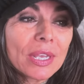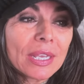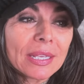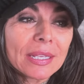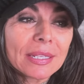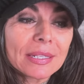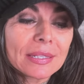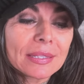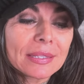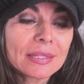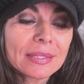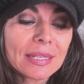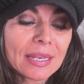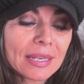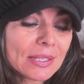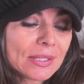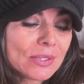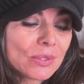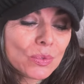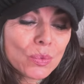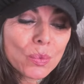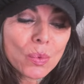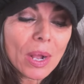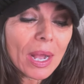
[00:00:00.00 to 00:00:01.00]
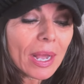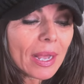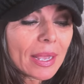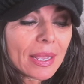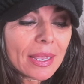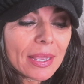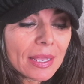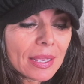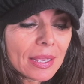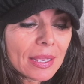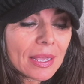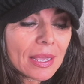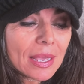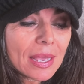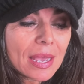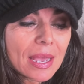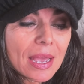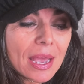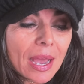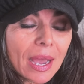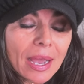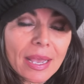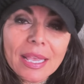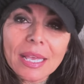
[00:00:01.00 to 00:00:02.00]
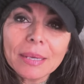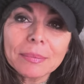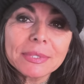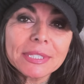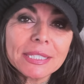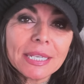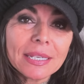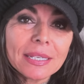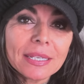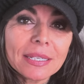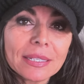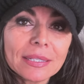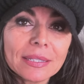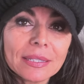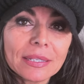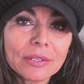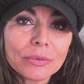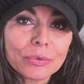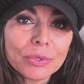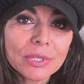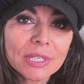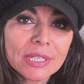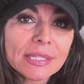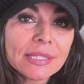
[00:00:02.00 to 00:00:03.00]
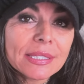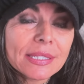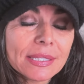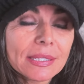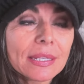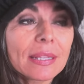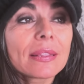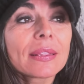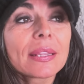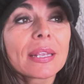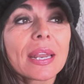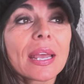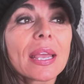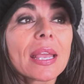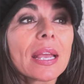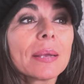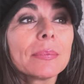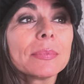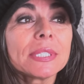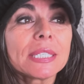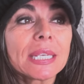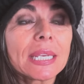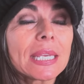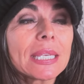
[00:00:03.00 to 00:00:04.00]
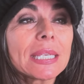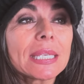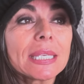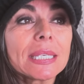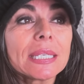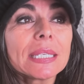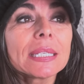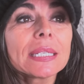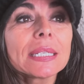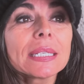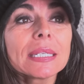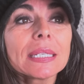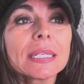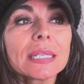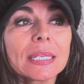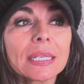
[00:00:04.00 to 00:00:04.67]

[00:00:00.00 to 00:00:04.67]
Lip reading: and that's why I am taking the risks that I am taking,